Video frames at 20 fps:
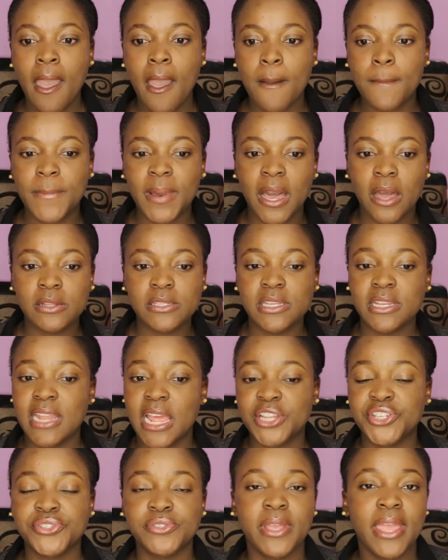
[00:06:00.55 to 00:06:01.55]
about
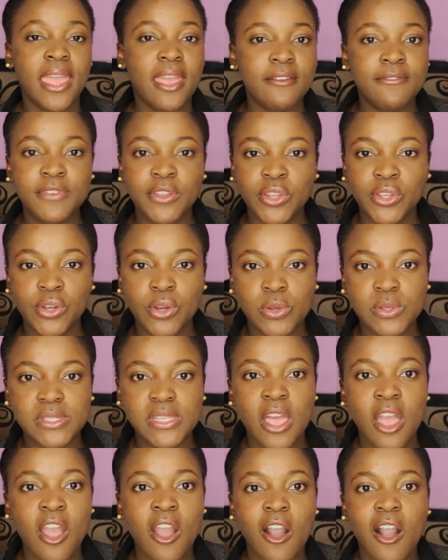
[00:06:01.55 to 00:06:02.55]
natural hair
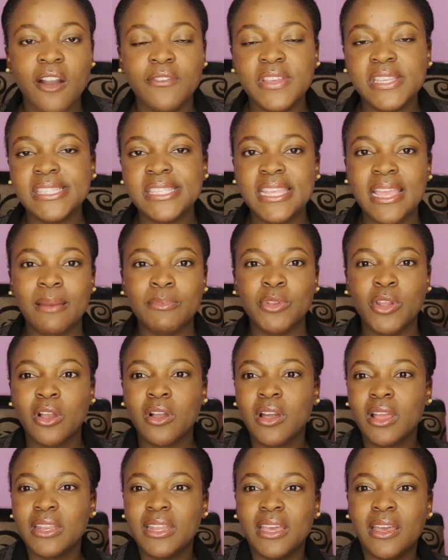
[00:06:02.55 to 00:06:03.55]
videos obviously I'm
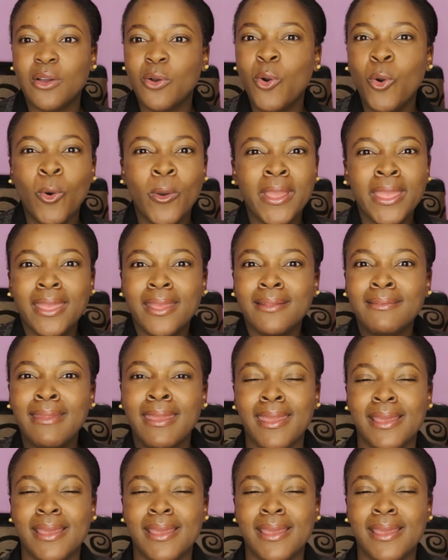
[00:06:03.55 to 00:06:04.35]
not gonna hoi in